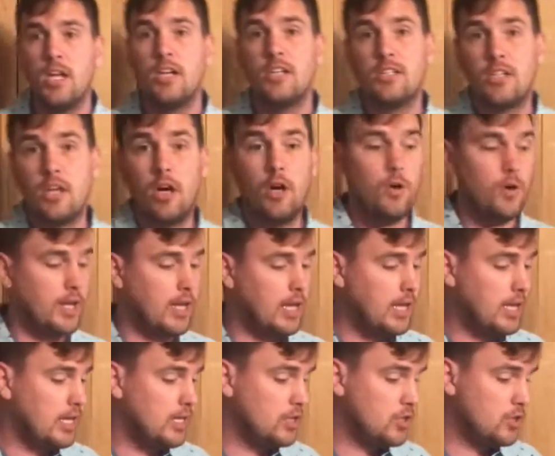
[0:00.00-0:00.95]
So
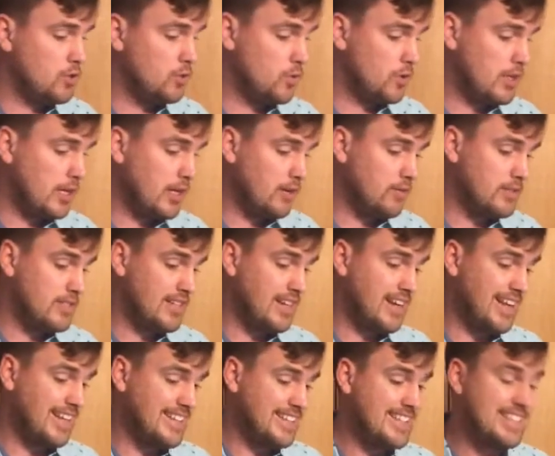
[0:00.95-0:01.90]
in
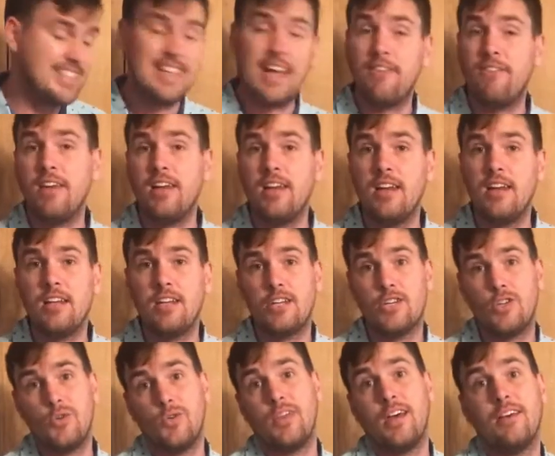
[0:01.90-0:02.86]
2007 to
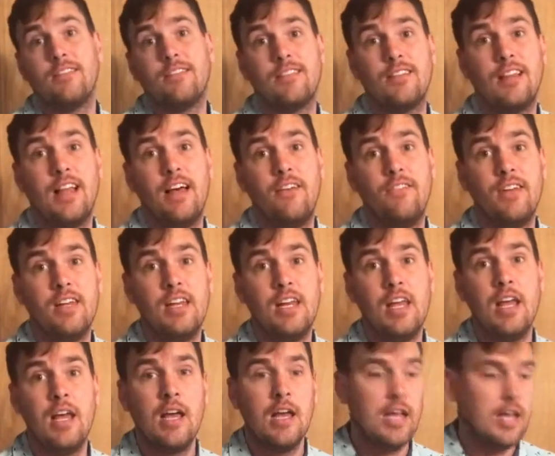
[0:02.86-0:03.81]
2011,
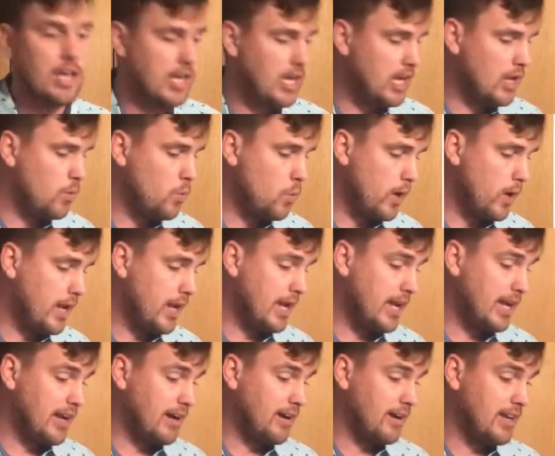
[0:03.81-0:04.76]
he went
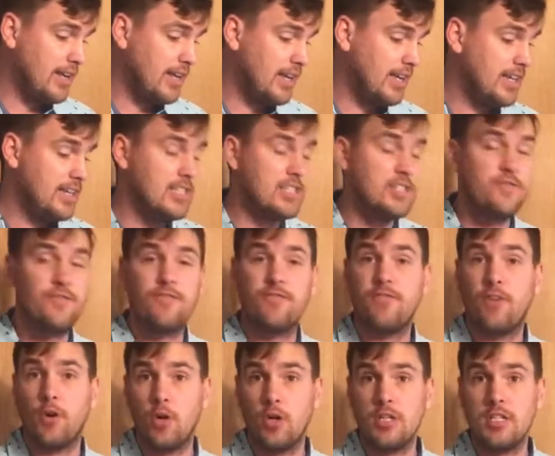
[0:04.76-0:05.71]
and got his
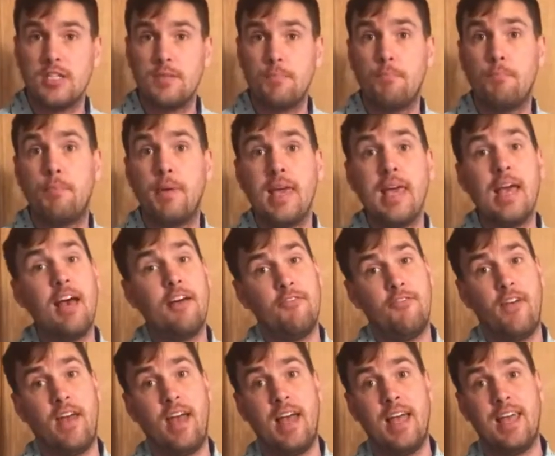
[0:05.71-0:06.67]
first
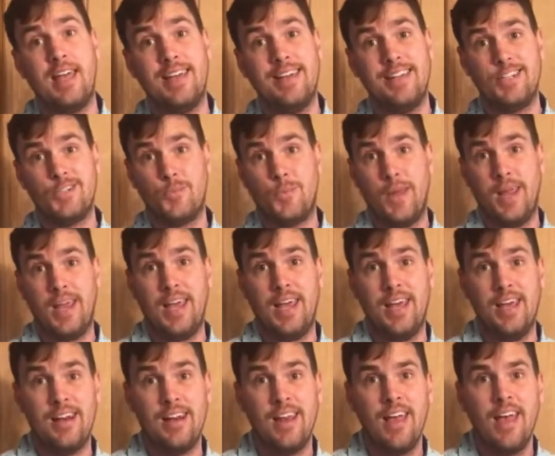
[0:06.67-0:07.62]
BFA in
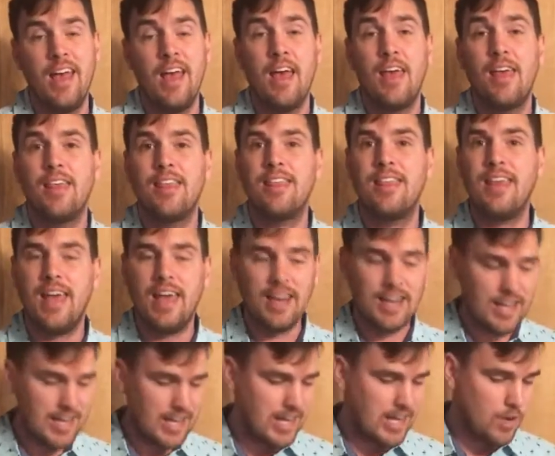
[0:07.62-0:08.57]
Japan.
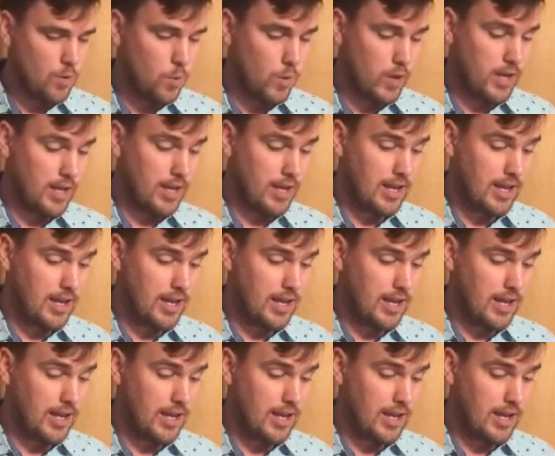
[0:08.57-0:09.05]
Then he went